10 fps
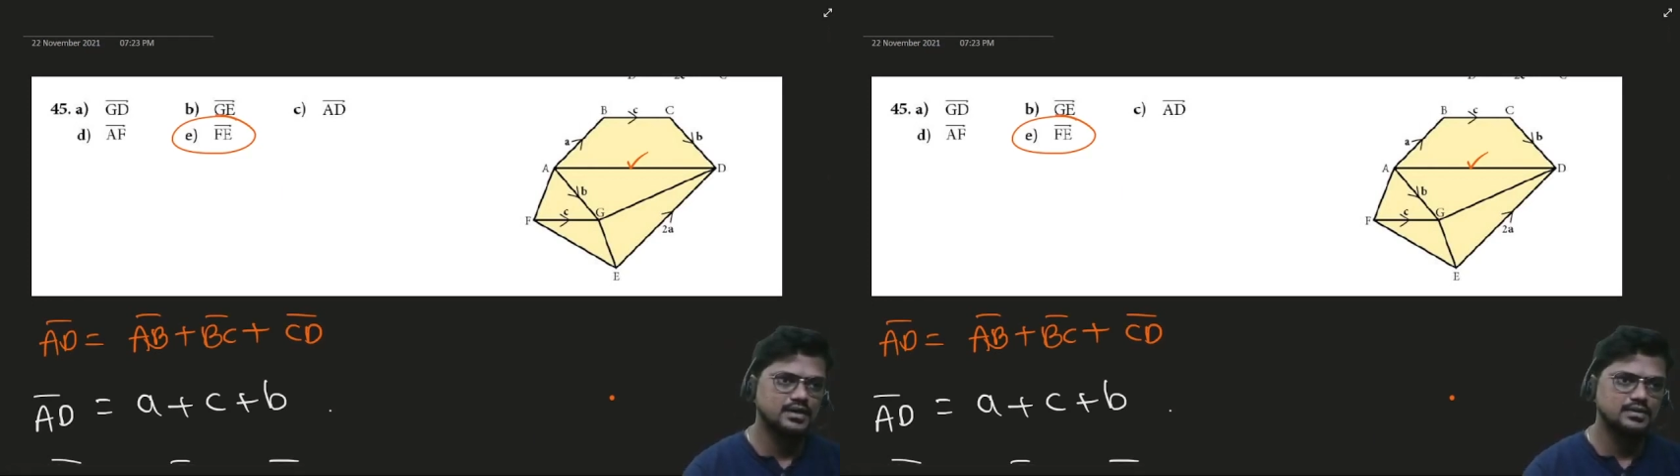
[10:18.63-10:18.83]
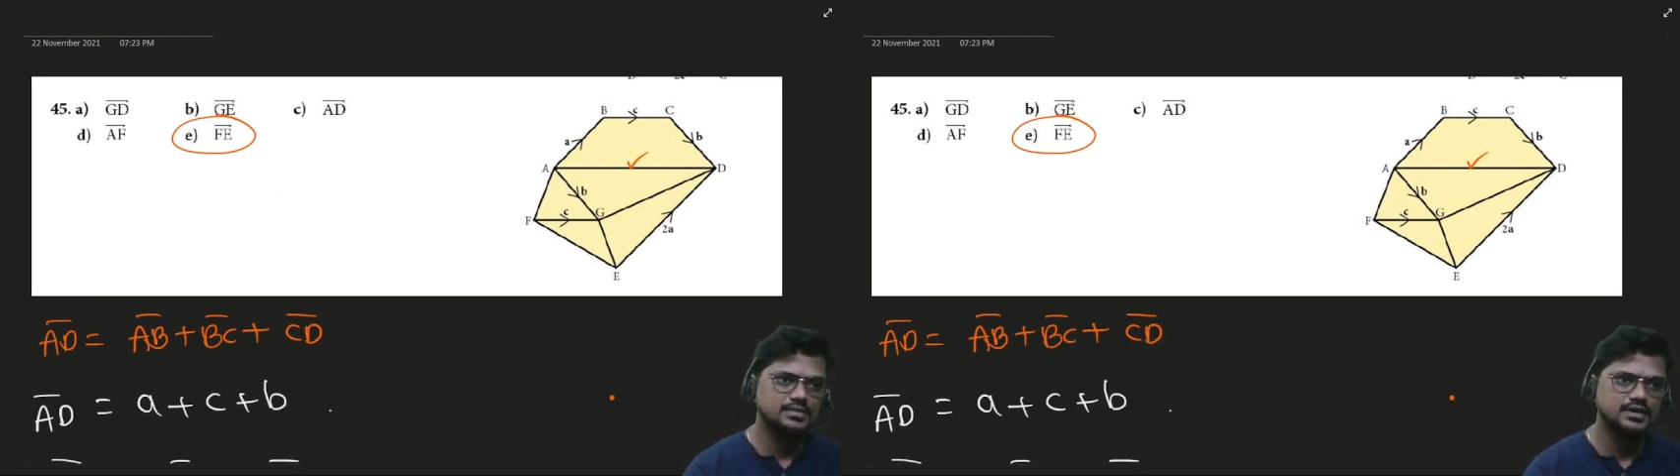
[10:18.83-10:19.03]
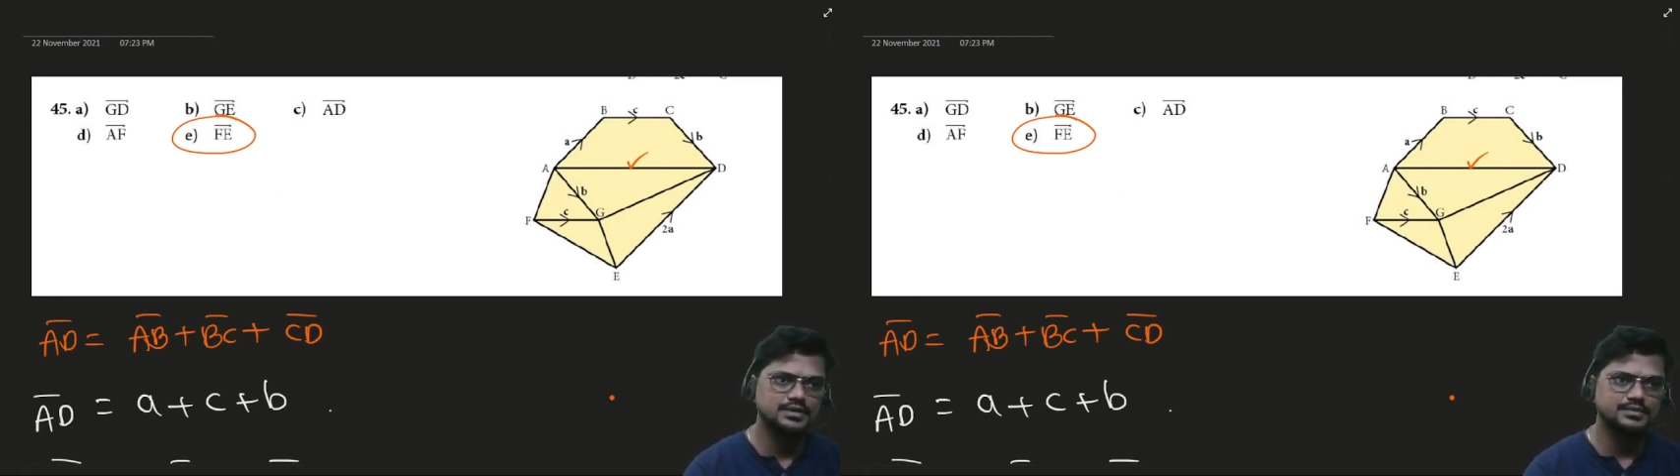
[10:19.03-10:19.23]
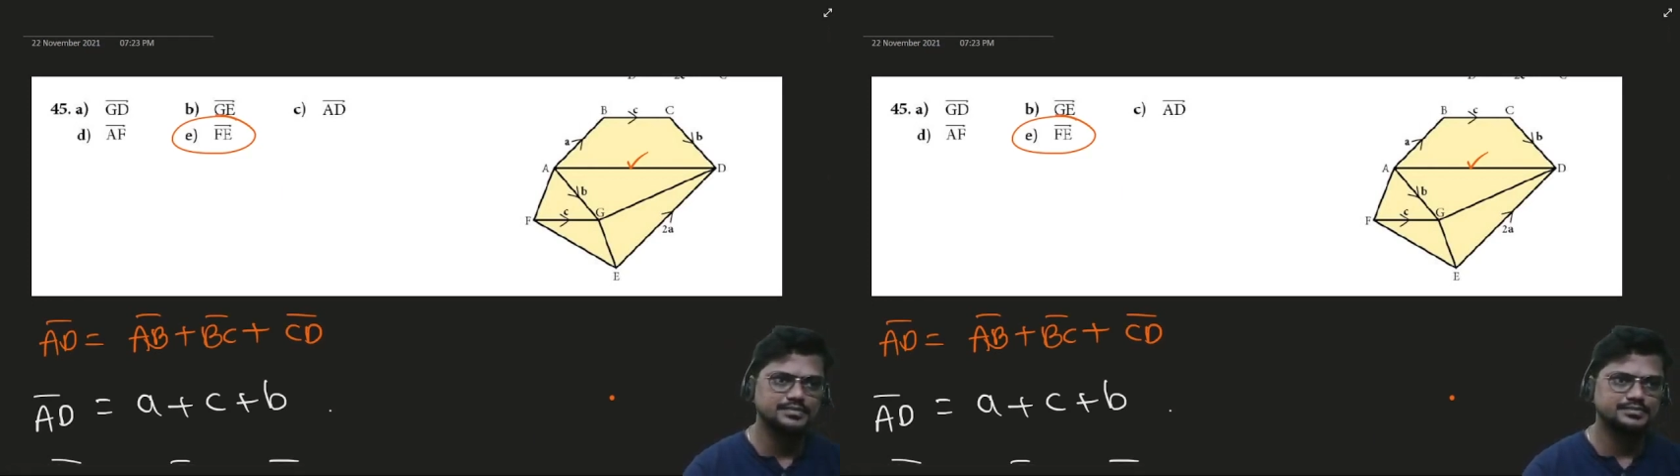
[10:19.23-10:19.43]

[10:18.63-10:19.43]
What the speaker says: Yeah, bye.